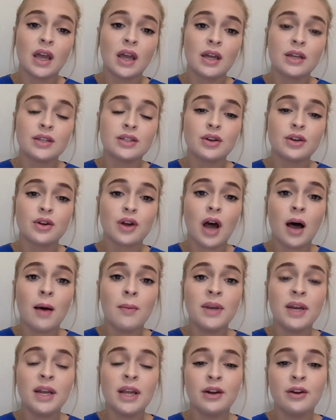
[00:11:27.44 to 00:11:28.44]
So
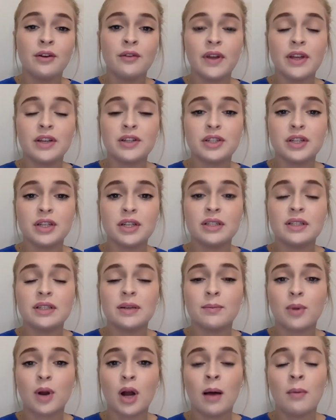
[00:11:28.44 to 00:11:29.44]
common interventions
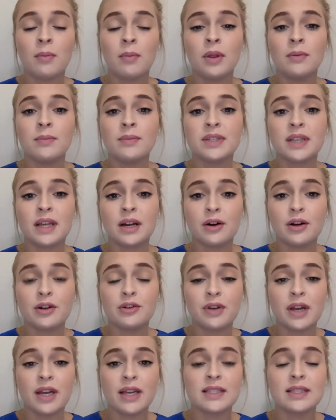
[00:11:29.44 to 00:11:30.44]
and problems that are
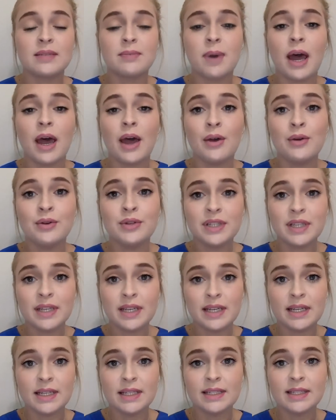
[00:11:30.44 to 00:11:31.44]
addressed by
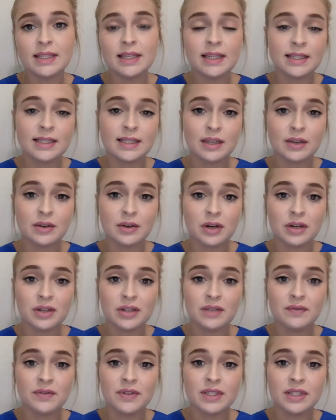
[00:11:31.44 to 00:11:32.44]
OTs in skilled
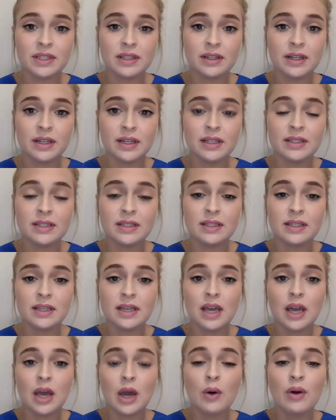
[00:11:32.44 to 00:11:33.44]
nursing facilities.
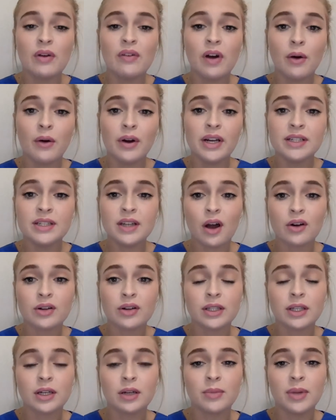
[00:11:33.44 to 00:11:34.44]
We've already talked a
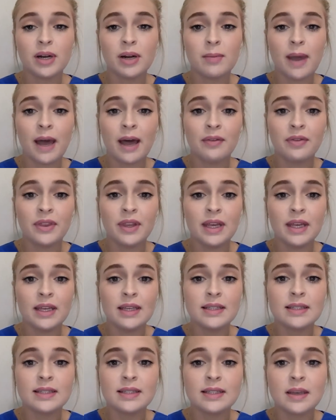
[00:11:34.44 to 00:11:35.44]
little bit about
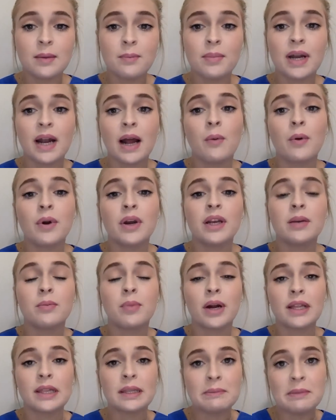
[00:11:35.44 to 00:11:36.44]
this, but I wanted to
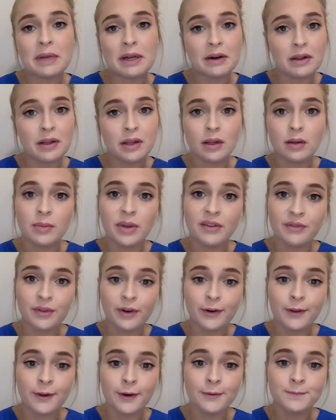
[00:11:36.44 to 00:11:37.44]
break them down a little bit
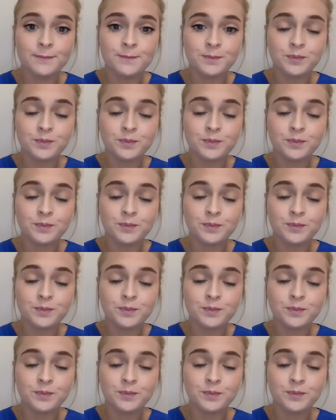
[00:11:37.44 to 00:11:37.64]
further.